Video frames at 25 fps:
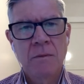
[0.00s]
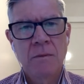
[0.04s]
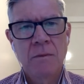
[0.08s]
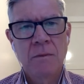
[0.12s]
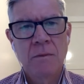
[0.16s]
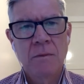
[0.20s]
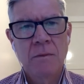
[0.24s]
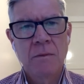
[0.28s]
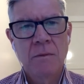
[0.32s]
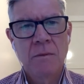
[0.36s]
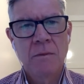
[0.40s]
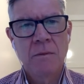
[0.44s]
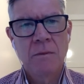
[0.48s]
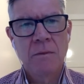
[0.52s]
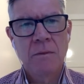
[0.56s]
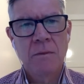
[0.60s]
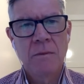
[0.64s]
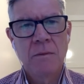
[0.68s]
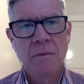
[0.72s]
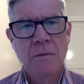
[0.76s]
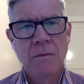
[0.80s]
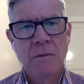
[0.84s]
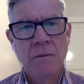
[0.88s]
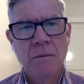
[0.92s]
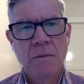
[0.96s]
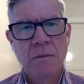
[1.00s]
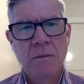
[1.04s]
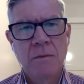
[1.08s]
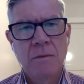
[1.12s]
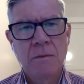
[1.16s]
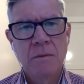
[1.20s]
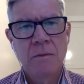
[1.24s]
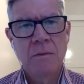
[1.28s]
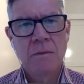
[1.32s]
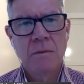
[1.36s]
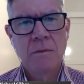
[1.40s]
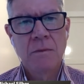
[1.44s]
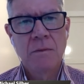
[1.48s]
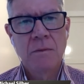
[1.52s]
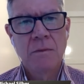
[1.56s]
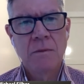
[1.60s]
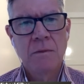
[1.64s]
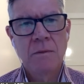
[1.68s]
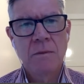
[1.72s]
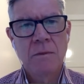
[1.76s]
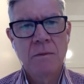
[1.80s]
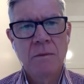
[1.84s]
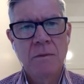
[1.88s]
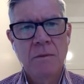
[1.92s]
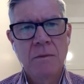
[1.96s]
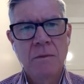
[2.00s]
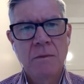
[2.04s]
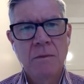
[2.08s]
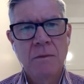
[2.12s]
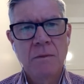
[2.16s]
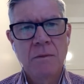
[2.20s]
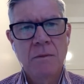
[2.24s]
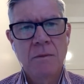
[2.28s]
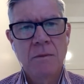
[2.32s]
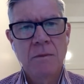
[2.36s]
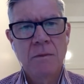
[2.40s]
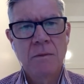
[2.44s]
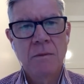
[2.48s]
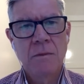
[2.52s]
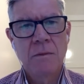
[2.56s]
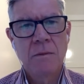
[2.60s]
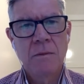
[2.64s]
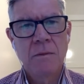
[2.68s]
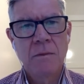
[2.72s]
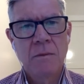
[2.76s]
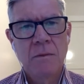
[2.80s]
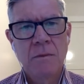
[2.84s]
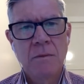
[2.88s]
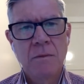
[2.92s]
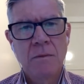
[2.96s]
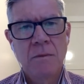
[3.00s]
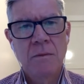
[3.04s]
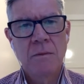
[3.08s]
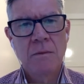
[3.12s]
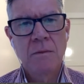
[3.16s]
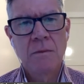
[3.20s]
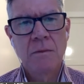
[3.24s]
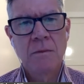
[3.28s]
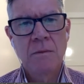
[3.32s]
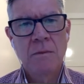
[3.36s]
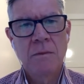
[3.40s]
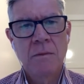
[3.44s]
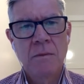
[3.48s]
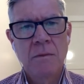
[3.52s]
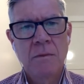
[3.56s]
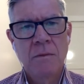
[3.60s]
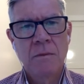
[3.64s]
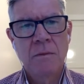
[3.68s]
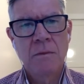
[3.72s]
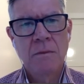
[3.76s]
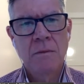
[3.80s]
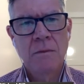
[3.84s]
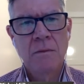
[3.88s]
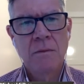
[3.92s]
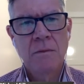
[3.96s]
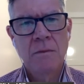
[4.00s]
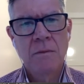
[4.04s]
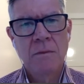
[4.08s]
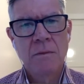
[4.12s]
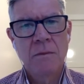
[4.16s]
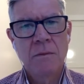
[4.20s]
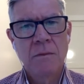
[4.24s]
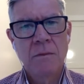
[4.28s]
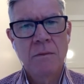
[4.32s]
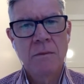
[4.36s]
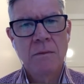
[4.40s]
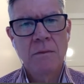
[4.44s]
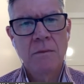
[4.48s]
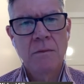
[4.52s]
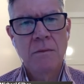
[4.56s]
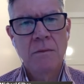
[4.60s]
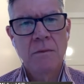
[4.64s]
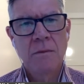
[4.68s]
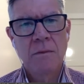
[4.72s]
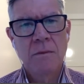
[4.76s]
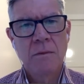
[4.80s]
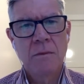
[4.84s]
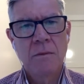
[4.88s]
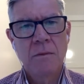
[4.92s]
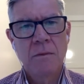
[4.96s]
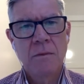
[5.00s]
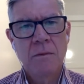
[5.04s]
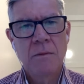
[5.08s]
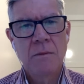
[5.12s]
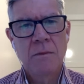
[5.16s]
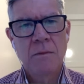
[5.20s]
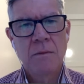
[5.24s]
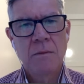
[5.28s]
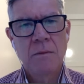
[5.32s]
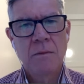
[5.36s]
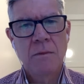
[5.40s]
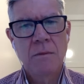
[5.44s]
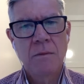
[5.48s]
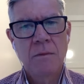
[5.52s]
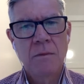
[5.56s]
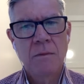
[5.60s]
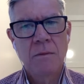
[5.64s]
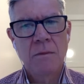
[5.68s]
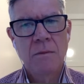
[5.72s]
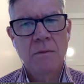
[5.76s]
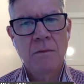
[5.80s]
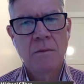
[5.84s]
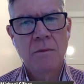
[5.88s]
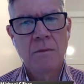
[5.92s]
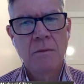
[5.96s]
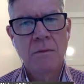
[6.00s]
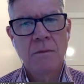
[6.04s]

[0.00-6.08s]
(not speaking)